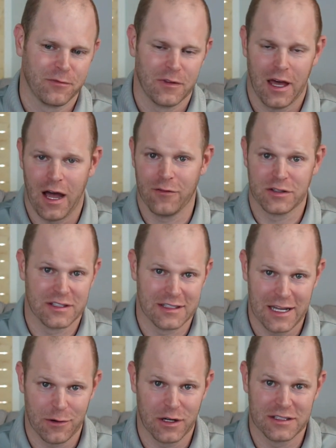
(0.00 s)
obviously the
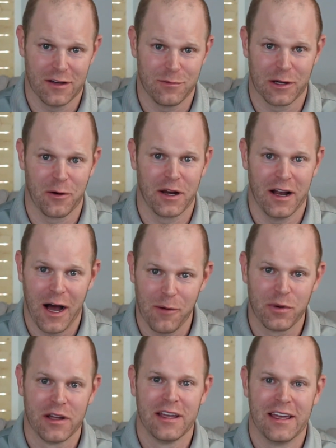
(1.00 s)
debt rates have been going
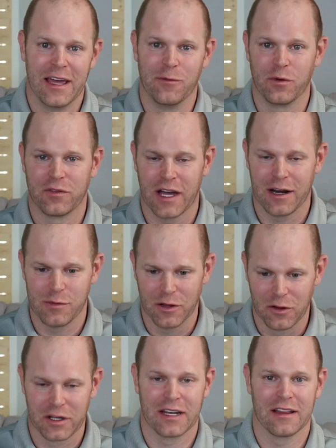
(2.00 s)
up, and we've kind of been
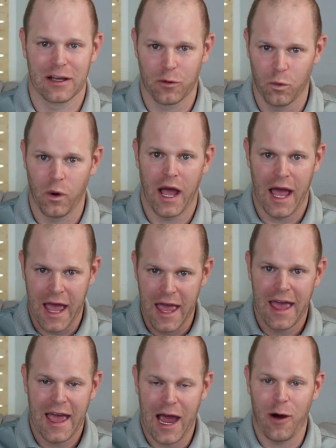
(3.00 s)
looking at like
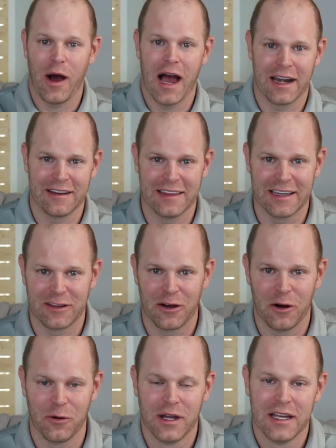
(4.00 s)
how high do they
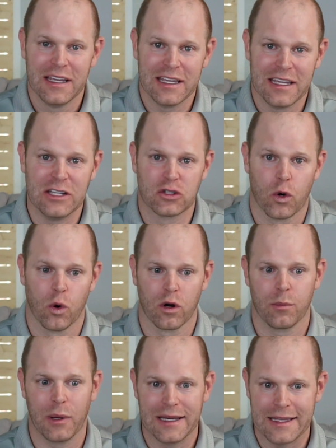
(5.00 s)
go each quarter,
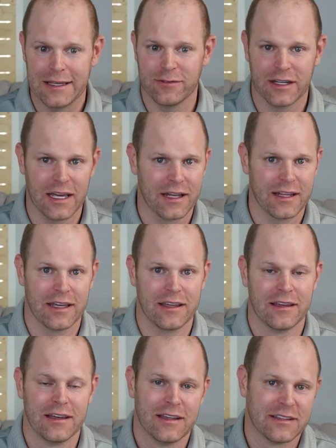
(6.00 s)
but even at a
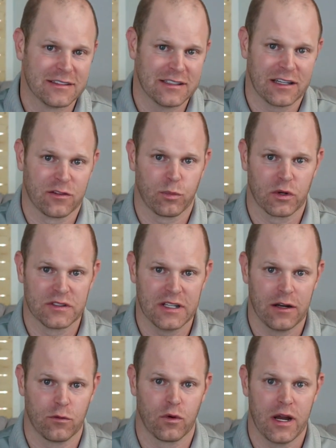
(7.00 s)

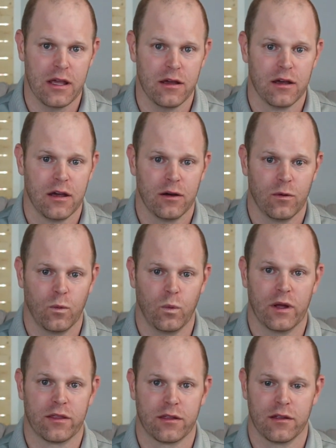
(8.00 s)
6% rate
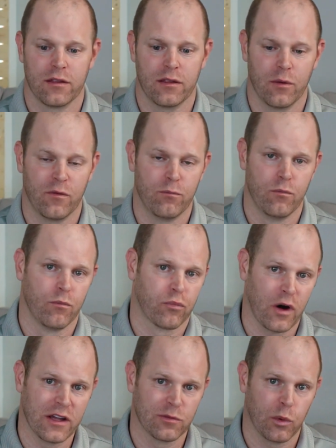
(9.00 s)
with the
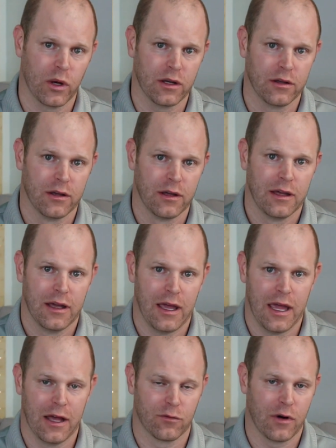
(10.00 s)
price point
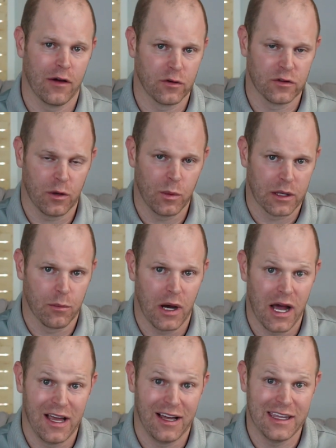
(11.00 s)
and revenues that we can
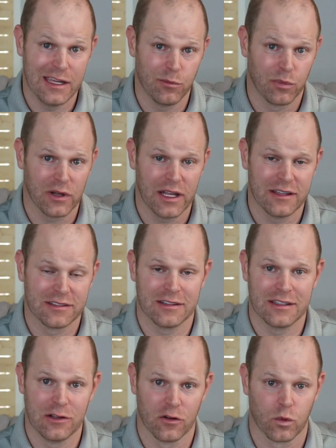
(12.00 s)
buy in place, the
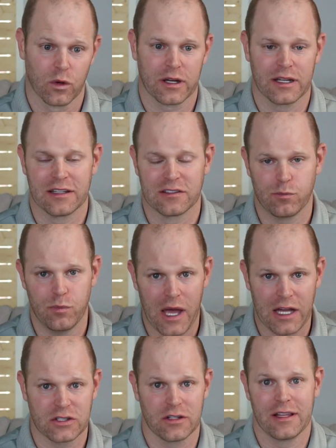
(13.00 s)
deals work, and
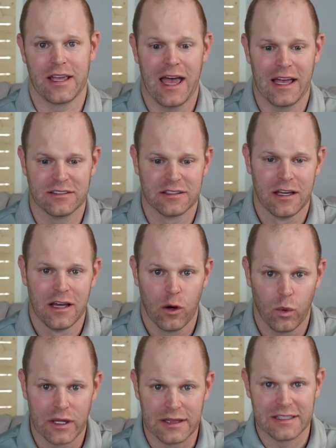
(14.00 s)
especially as
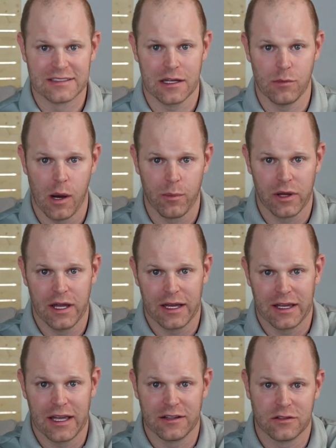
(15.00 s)
we lease them up and
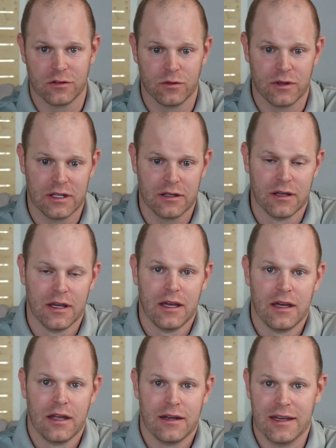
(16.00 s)
get to the
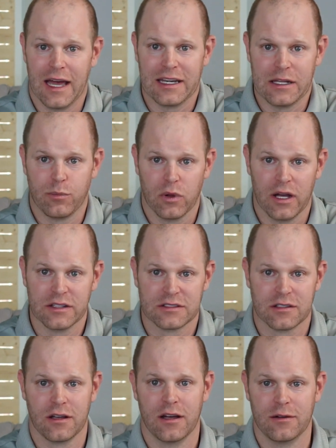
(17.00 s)
90+%
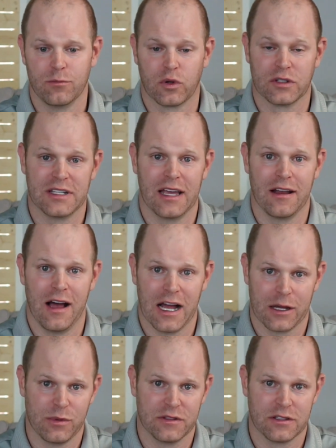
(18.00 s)

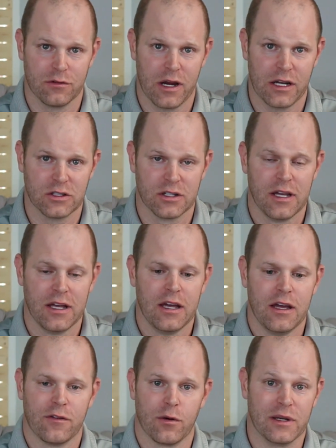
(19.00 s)
occupancy range.
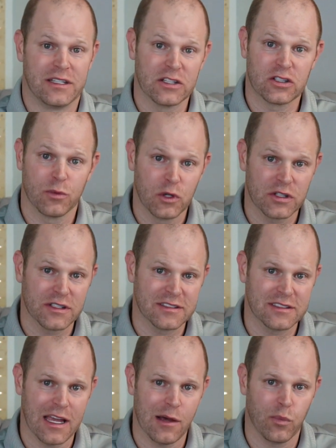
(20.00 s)
From a distribution
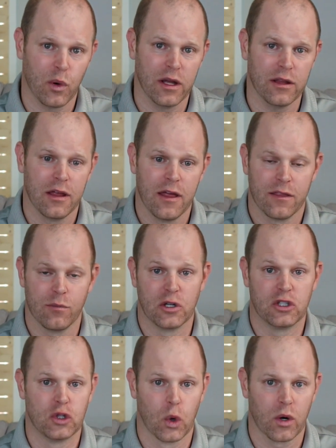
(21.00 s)
standpoint, the
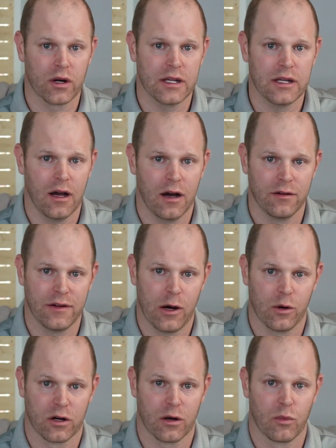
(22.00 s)
majority of
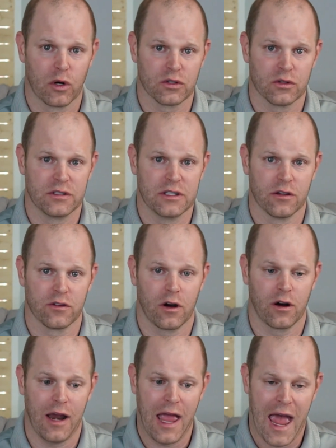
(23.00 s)
our commercial deals
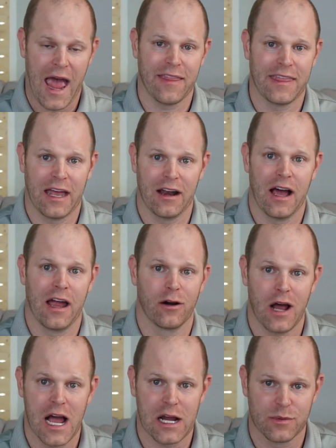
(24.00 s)
are at that higher
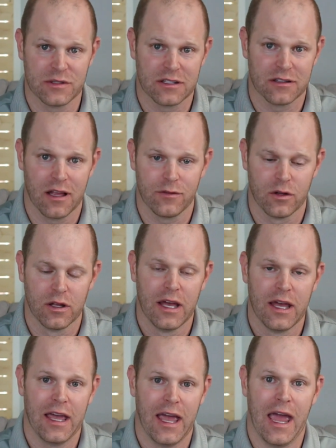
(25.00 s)
occupancy level,
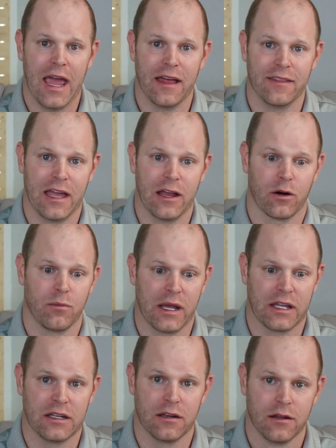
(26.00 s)
and they are
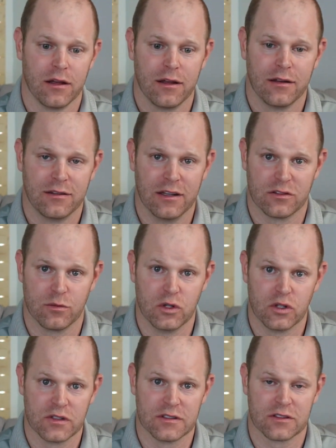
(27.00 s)
making
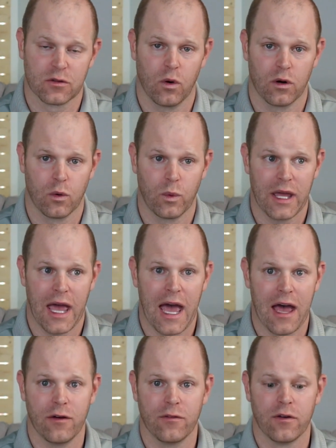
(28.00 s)
distributions this quarter. We
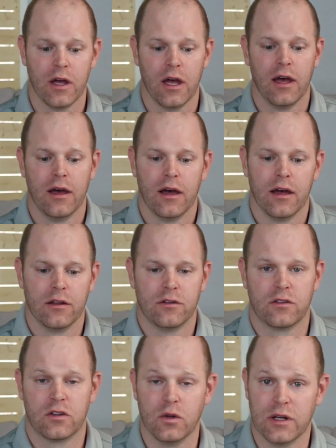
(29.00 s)
have
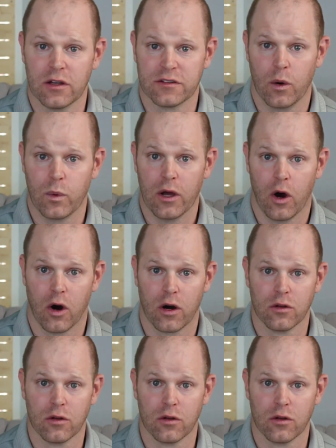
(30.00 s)
2 deals that we are